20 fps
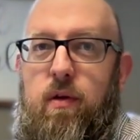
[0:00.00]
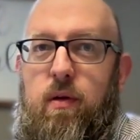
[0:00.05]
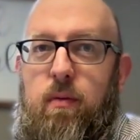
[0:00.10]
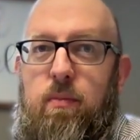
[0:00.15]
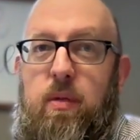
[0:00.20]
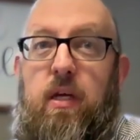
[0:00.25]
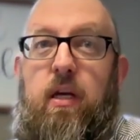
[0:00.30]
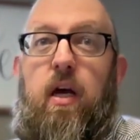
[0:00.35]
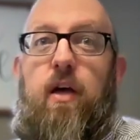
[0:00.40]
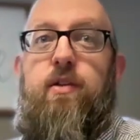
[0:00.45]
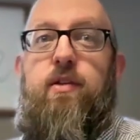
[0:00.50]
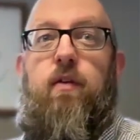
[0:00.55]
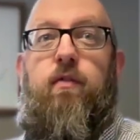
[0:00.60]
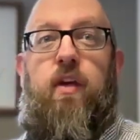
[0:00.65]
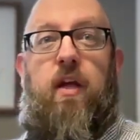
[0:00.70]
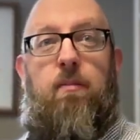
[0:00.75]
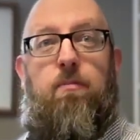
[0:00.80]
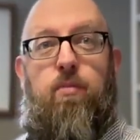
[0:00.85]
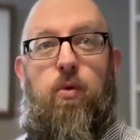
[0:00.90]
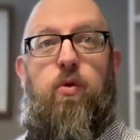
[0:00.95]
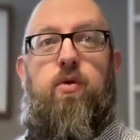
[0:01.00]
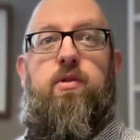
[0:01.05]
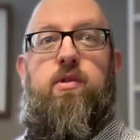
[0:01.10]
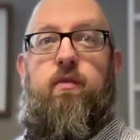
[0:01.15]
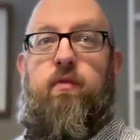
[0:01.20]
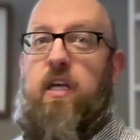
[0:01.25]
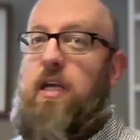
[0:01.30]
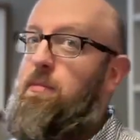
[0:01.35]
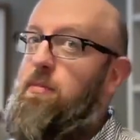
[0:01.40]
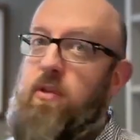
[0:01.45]
because of the importance
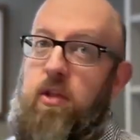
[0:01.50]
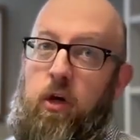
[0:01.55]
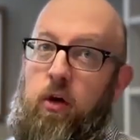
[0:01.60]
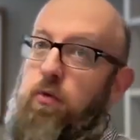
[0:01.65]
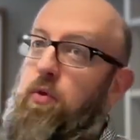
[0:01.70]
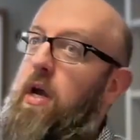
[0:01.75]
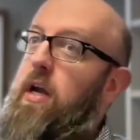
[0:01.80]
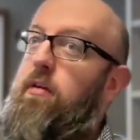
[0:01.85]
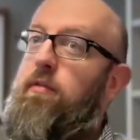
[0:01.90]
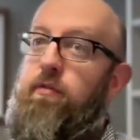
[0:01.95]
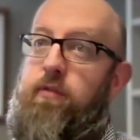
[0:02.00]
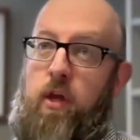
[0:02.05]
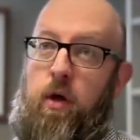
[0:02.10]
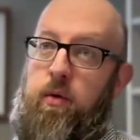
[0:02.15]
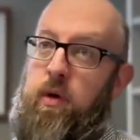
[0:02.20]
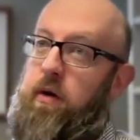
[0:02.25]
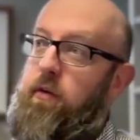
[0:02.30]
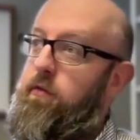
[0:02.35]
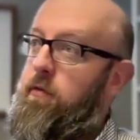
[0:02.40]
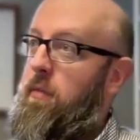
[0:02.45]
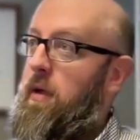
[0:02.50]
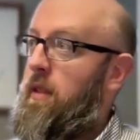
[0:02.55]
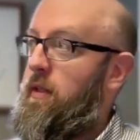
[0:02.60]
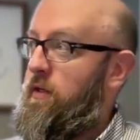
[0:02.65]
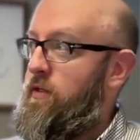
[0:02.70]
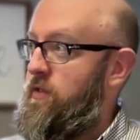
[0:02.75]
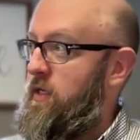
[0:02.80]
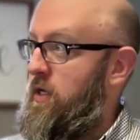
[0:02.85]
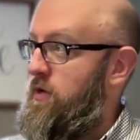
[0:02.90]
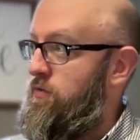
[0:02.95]
of keeping the grain flowing from
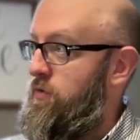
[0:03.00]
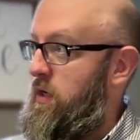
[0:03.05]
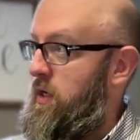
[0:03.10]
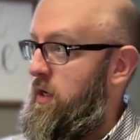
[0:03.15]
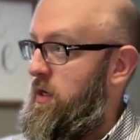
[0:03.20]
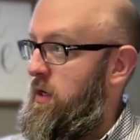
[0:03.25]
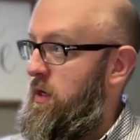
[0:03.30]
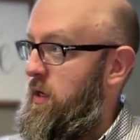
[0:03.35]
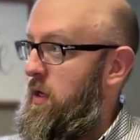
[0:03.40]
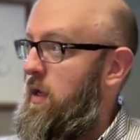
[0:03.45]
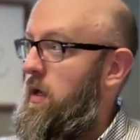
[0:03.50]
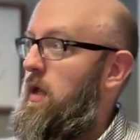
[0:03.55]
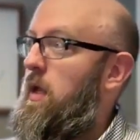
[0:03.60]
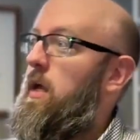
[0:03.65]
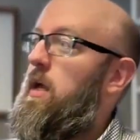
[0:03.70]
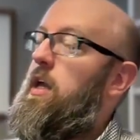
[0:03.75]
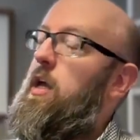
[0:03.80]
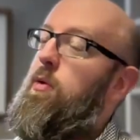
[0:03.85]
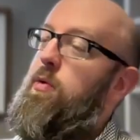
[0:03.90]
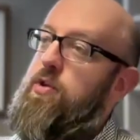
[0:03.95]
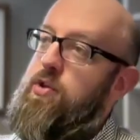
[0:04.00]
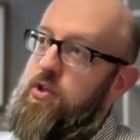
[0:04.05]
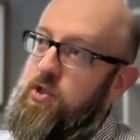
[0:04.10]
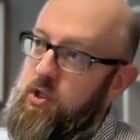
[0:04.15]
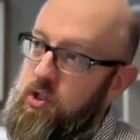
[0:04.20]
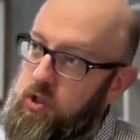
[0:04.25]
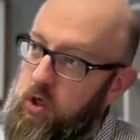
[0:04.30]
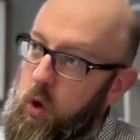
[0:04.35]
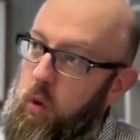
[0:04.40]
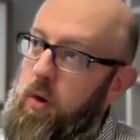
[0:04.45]
Alexandria. It was
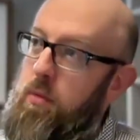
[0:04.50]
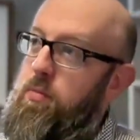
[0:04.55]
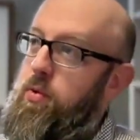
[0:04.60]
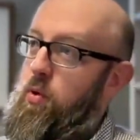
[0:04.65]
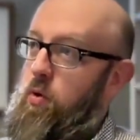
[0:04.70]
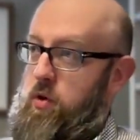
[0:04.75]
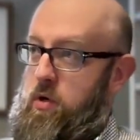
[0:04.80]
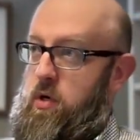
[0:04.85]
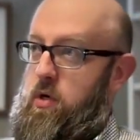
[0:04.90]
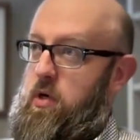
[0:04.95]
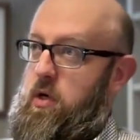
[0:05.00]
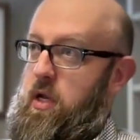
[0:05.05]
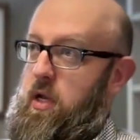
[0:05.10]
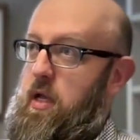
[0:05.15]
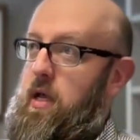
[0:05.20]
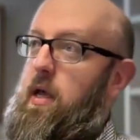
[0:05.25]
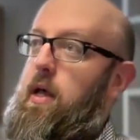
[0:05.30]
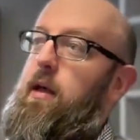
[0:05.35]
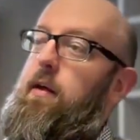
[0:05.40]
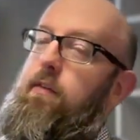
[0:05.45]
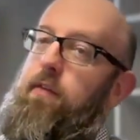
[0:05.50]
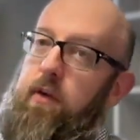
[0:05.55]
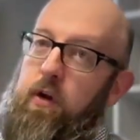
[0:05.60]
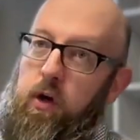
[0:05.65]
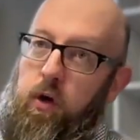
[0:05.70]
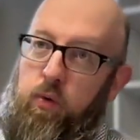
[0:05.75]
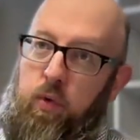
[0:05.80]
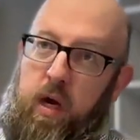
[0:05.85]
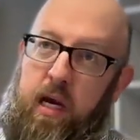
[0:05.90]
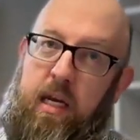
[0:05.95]
so important
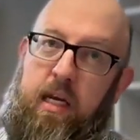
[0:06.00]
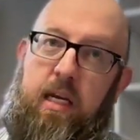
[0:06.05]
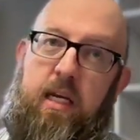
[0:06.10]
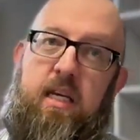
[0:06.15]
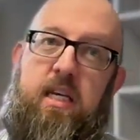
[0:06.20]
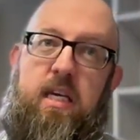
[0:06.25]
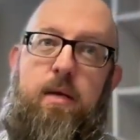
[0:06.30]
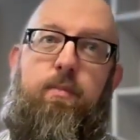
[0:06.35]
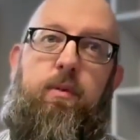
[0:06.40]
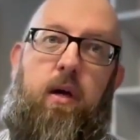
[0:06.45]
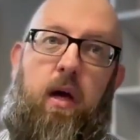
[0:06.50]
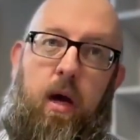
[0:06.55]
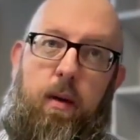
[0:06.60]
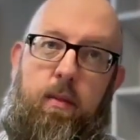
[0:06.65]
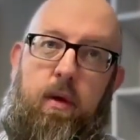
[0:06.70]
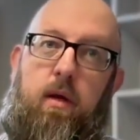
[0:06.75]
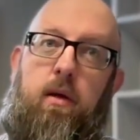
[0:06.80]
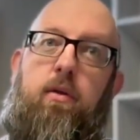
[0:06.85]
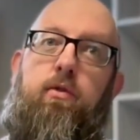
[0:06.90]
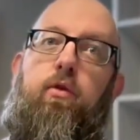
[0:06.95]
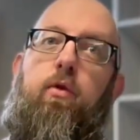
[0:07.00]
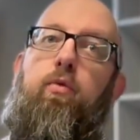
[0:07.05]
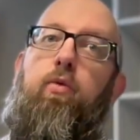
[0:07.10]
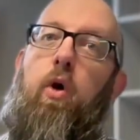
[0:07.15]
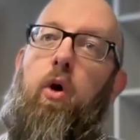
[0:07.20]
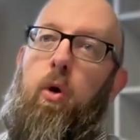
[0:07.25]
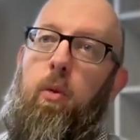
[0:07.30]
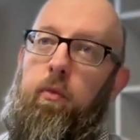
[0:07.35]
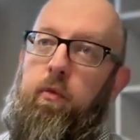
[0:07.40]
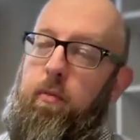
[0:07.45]
that grain keep coming to
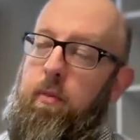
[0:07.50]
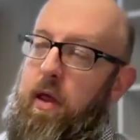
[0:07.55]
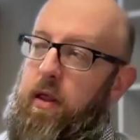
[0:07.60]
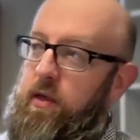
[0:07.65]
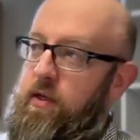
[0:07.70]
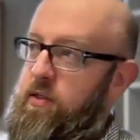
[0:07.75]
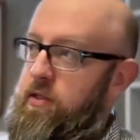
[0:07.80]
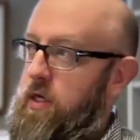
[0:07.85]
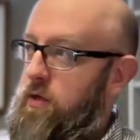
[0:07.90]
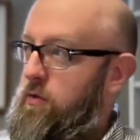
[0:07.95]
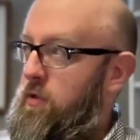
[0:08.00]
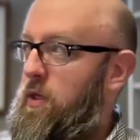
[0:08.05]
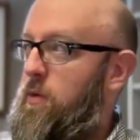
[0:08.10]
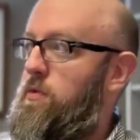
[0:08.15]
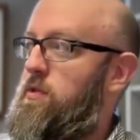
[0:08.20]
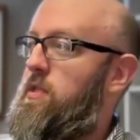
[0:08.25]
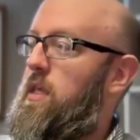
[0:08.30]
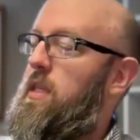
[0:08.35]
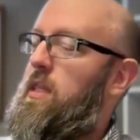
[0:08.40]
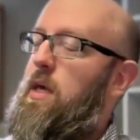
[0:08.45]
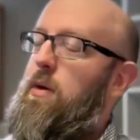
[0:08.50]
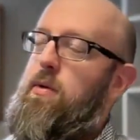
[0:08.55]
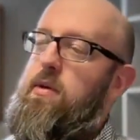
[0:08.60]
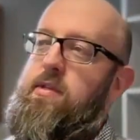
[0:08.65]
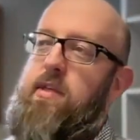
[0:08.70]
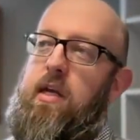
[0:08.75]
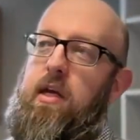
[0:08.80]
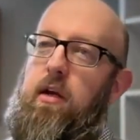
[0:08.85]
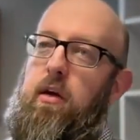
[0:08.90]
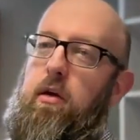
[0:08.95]
Rome from Alexandria. That was like, that
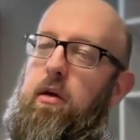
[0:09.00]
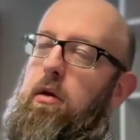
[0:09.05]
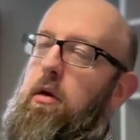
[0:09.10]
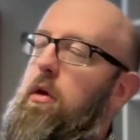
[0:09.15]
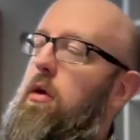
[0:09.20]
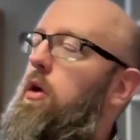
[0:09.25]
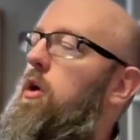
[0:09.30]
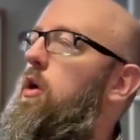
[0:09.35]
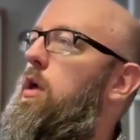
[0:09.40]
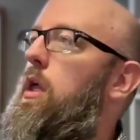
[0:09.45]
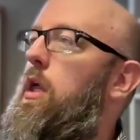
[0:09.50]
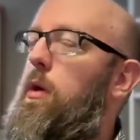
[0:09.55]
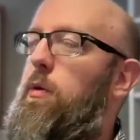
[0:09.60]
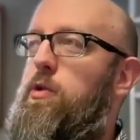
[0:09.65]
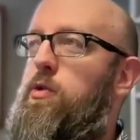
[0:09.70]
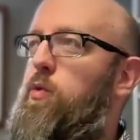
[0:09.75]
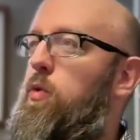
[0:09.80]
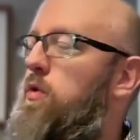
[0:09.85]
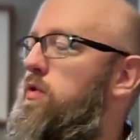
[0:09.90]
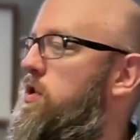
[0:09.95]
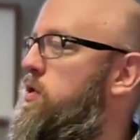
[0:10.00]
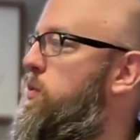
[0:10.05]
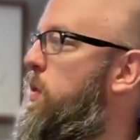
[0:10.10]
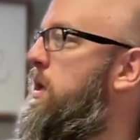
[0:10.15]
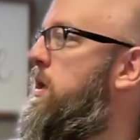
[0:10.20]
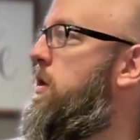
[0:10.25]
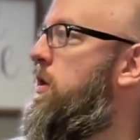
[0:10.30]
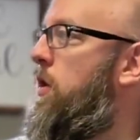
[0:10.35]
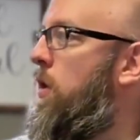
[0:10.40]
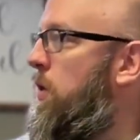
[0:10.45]
was like it was worth its
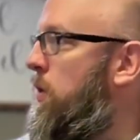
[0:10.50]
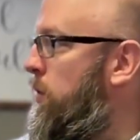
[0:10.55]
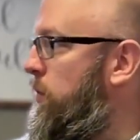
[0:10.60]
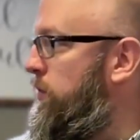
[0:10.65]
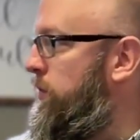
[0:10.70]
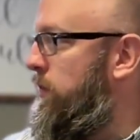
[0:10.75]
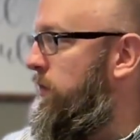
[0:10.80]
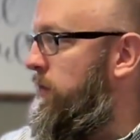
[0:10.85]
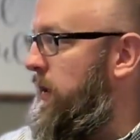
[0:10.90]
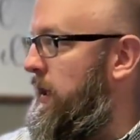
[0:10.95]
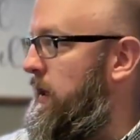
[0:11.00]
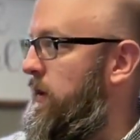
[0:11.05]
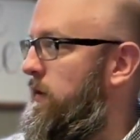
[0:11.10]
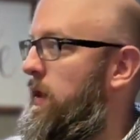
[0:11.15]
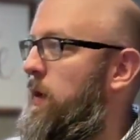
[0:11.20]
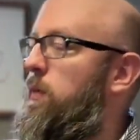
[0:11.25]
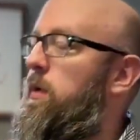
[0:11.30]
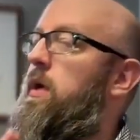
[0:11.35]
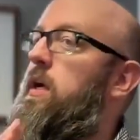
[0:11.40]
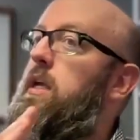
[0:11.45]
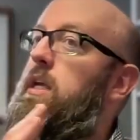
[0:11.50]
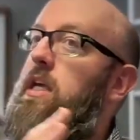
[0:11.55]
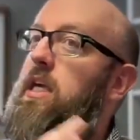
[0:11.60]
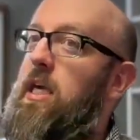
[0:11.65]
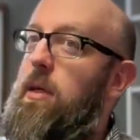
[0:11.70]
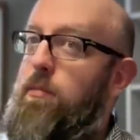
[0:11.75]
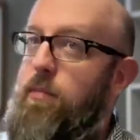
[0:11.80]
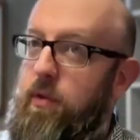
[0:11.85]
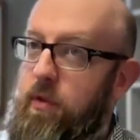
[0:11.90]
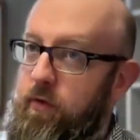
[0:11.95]
weight in gold. That they wanted to
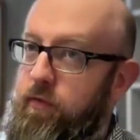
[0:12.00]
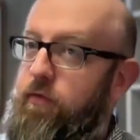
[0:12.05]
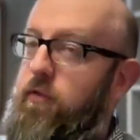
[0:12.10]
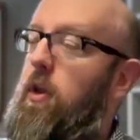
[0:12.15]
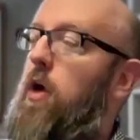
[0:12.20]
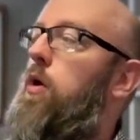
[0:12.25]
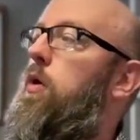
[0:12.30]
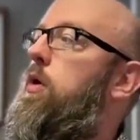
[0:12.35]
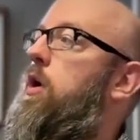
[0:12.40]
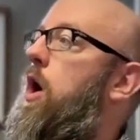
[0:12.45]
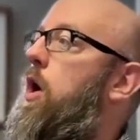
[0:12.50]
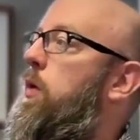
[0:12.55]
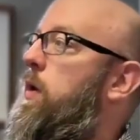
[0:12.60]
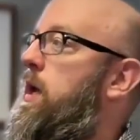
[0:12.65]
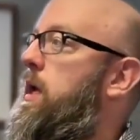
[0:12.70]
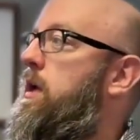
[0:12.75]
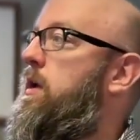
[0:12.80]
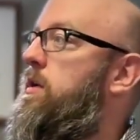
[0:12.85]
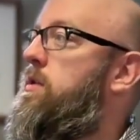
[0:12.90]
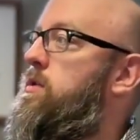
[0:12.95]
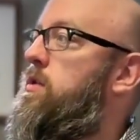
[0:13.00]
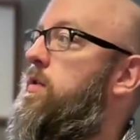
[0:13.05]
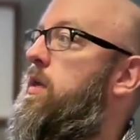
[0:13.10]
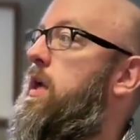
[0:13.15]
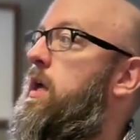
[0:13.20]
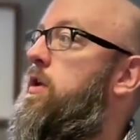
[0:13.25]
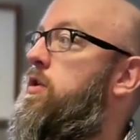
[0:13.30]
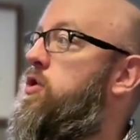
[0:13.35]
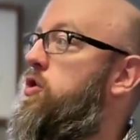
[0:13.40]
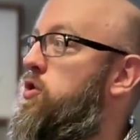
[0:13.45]
keep the flow going, so
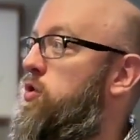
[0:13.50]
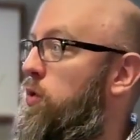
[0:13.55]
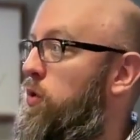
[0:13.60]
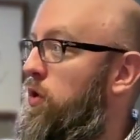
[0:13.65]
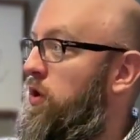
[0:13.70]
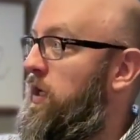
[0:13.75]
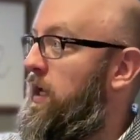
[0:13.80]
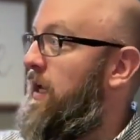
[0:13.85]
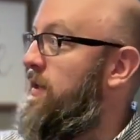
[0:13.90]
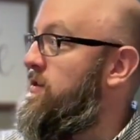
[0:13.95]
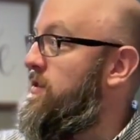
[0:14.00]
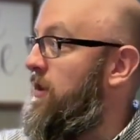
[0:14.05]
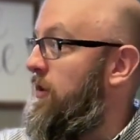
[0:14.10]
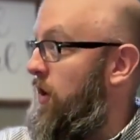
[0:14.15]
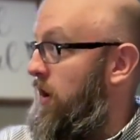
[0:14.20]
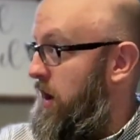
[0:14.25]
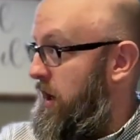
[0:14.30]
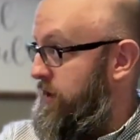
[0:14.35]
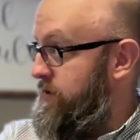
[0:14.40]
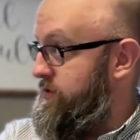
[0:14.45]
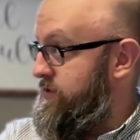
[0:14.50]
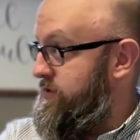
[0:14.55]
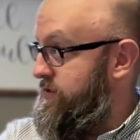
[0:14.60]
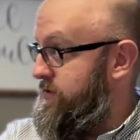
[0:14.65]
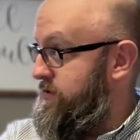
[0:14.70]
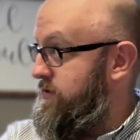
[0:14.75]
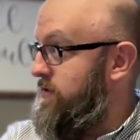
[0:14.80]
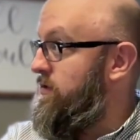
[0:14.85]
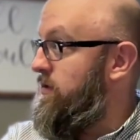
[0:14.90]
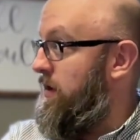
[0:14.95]
they insured against loss.
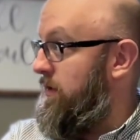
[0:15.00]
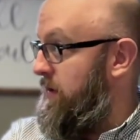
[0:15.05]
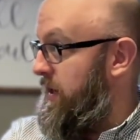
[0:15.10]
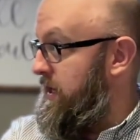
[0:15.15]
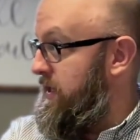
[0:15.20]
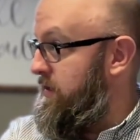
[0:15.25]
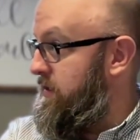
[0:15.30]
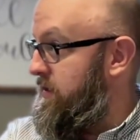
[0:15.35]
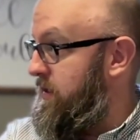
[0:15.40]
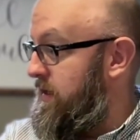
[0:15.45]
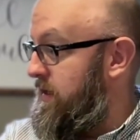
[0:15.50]
All right.